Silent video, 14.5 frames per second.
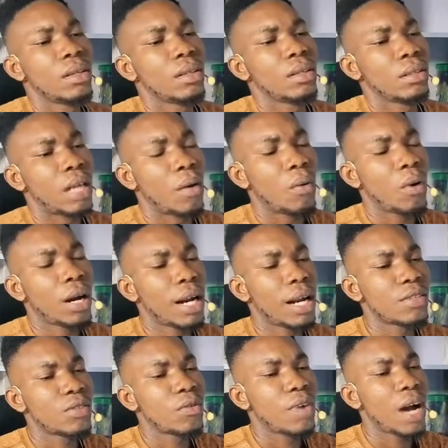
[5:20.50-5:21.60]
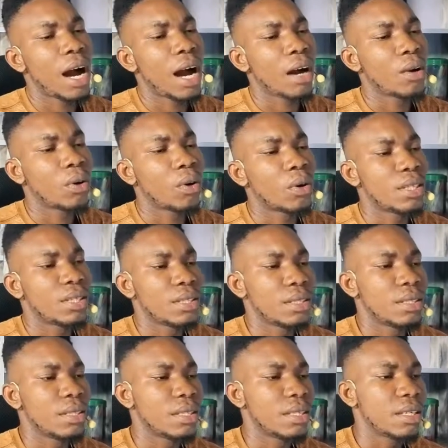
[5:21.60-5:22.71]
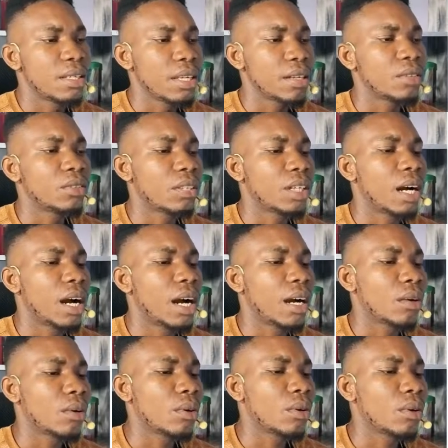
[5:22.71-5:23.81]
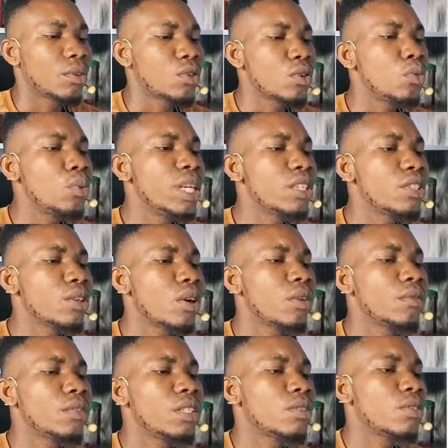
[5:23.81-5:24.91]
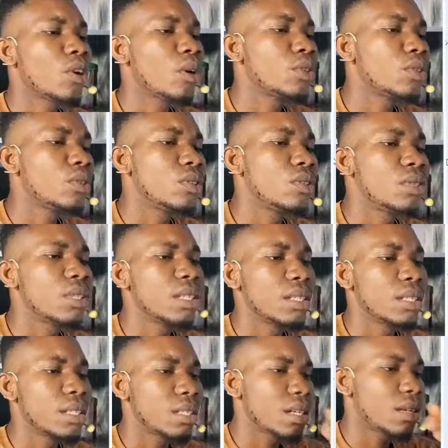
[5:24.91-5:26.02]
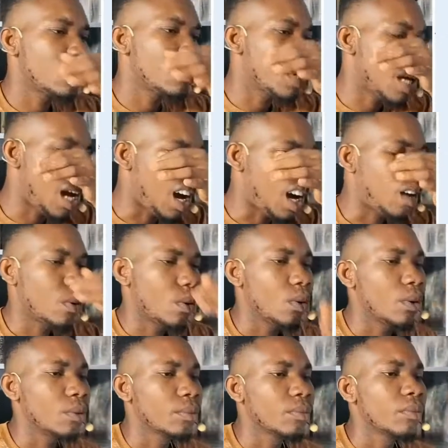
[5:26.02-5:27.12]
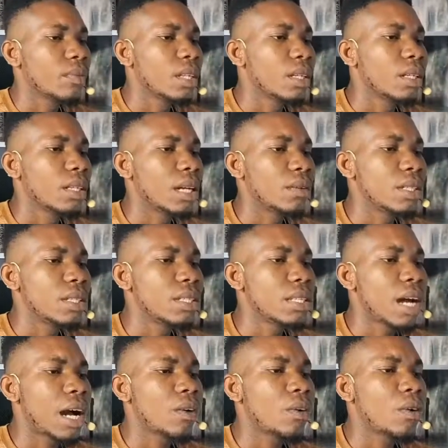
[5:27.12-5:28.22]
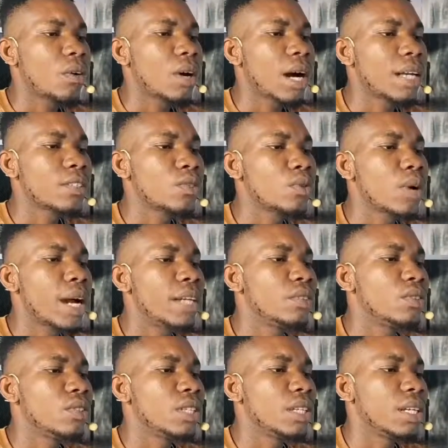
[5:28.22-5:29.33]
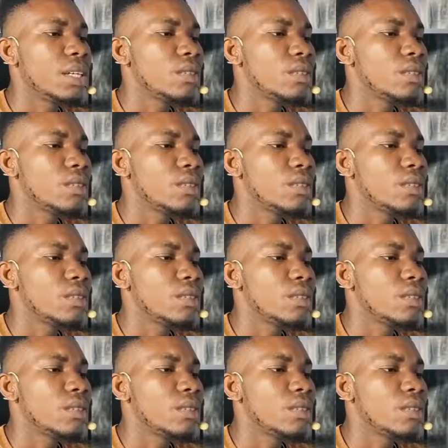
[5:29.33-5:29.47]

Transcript: Now, what class of alcohol is this? This is a secondary alcohol. So which of these options do you think is a secondary alcohol? Now, this alcohol has 2 hydrogen here.